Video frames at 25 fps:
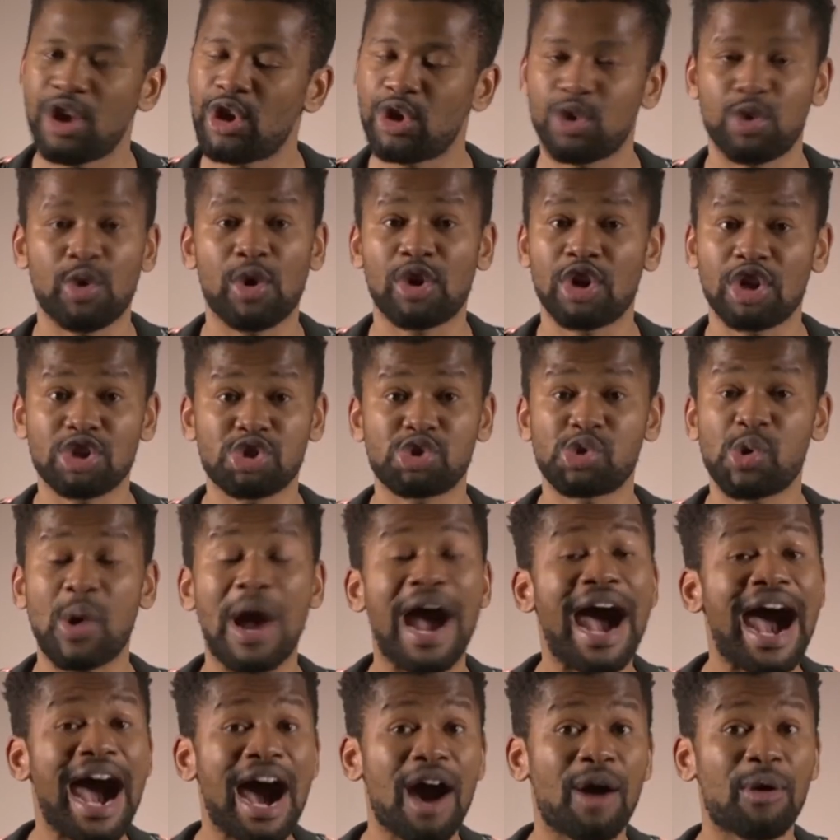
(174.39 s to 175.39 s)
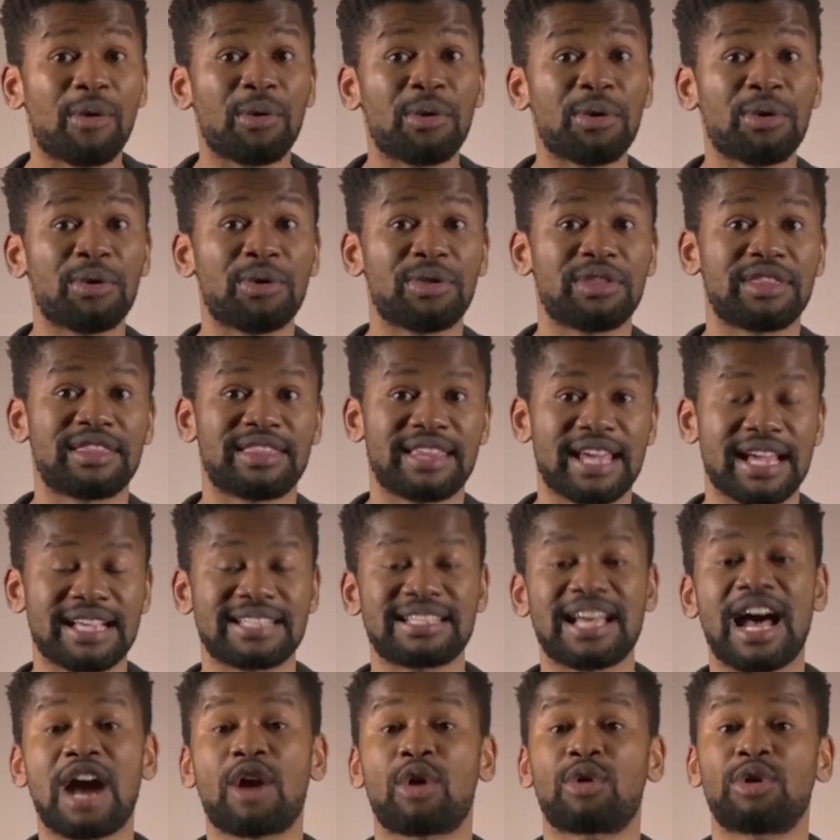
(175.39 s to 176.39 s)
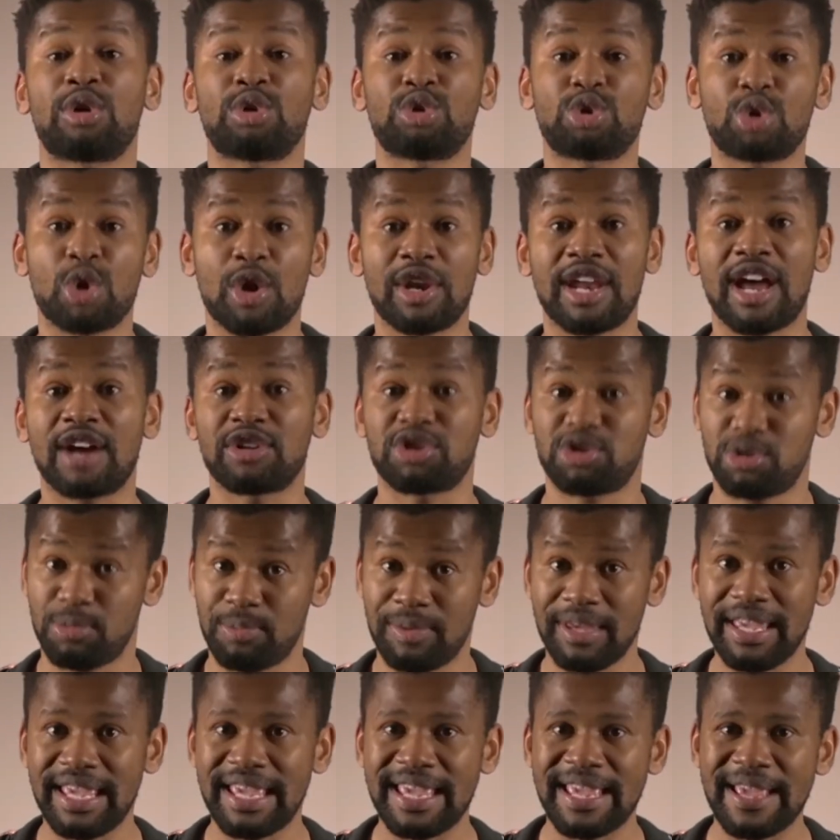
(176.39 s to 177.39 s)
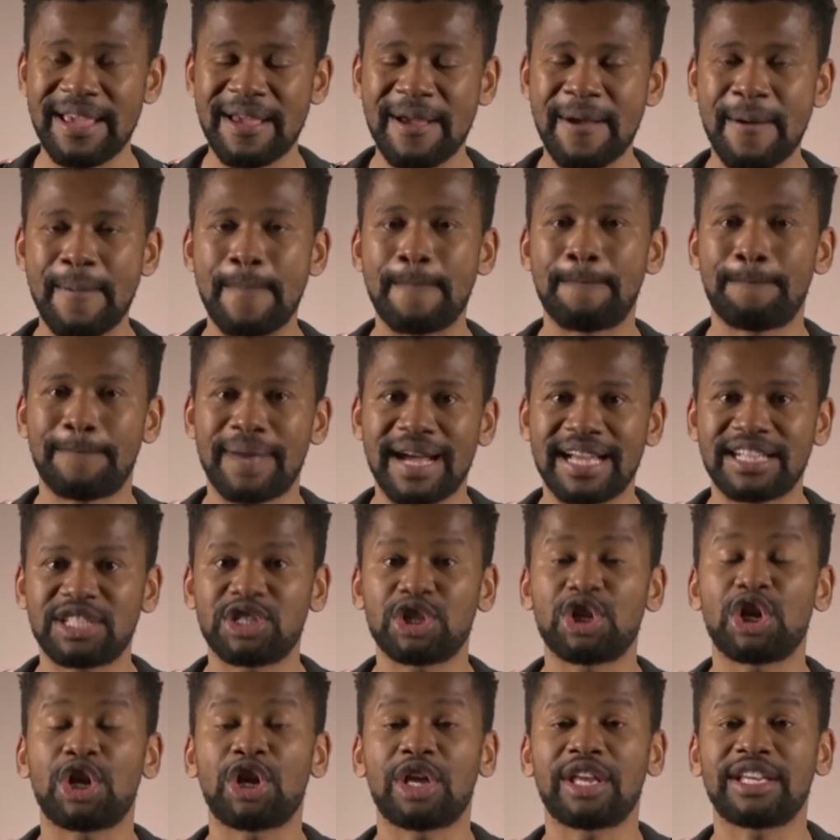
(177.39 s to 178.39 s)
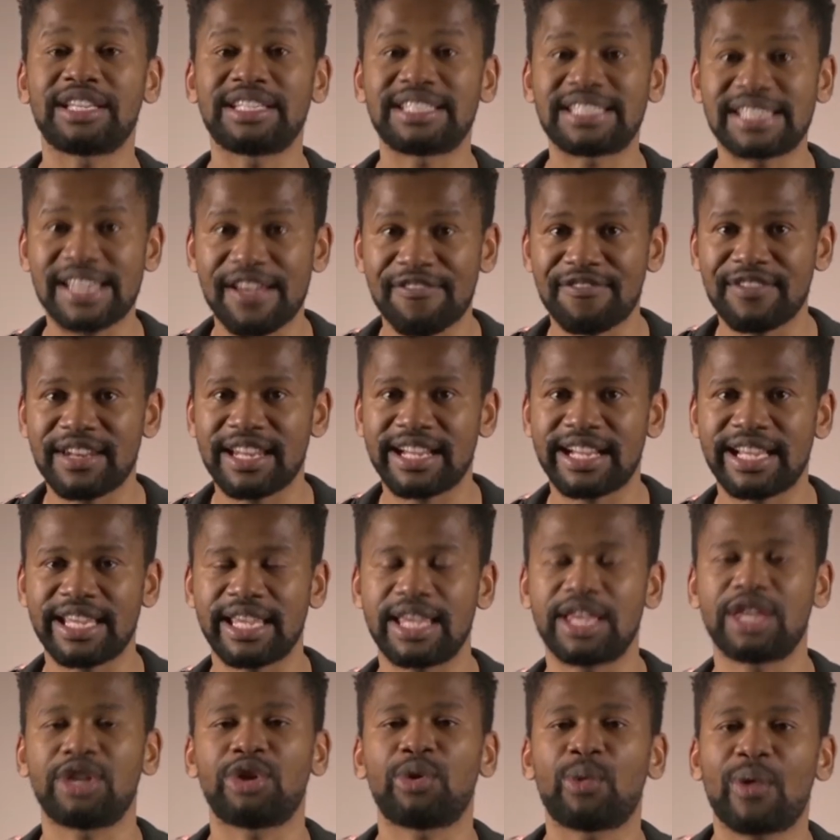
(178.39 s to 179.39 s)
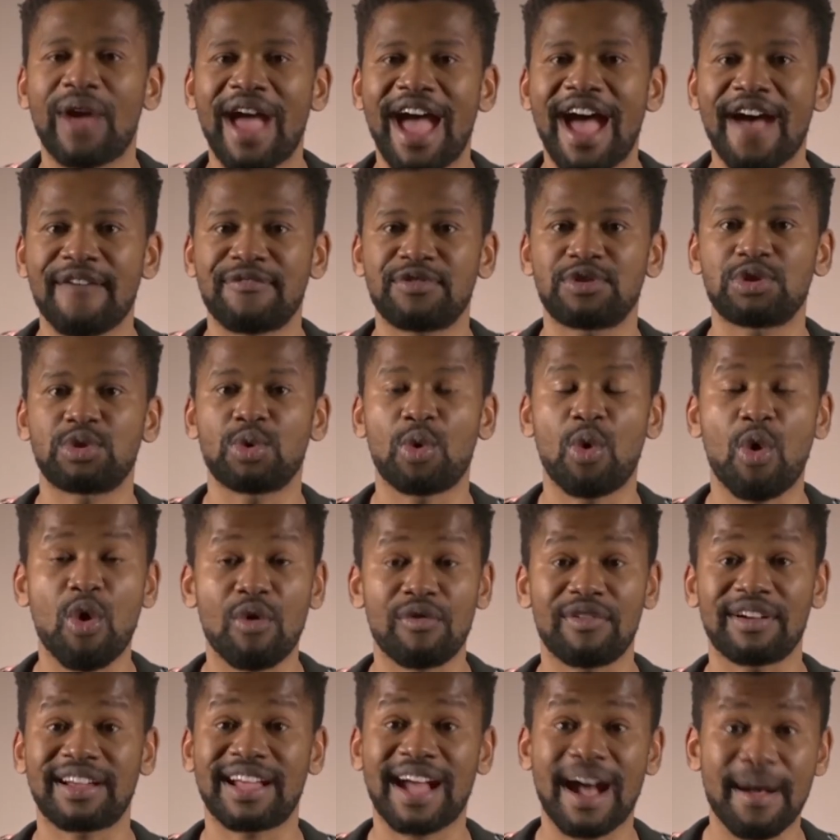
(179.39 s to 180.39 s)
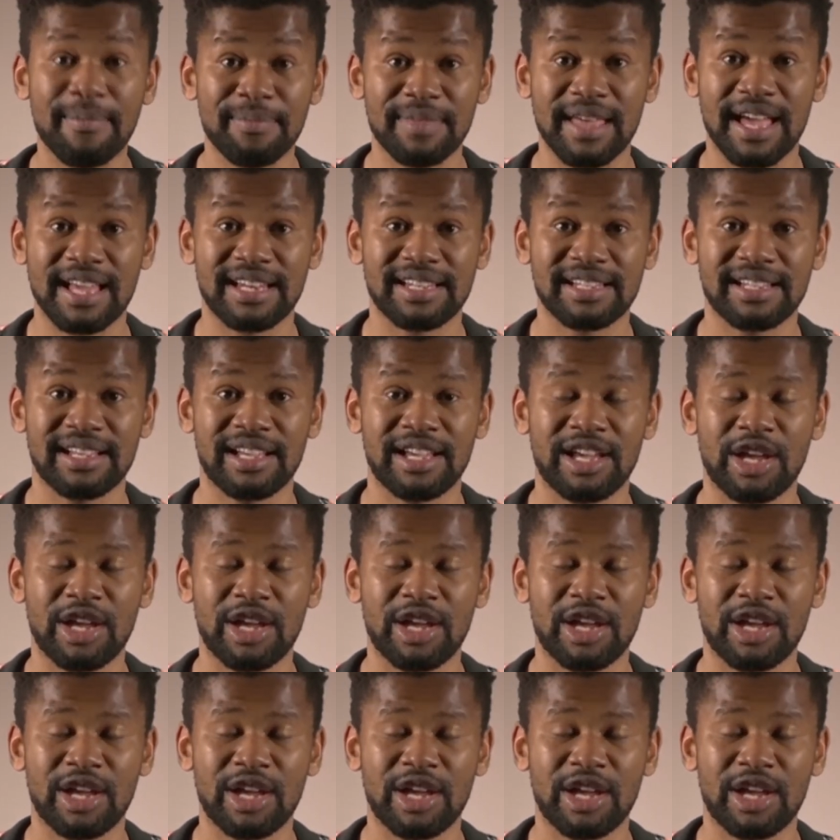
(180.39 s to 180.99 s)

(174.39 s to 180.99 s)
You're not sure how things are going to turn out to be, but definitely you have to overcome that.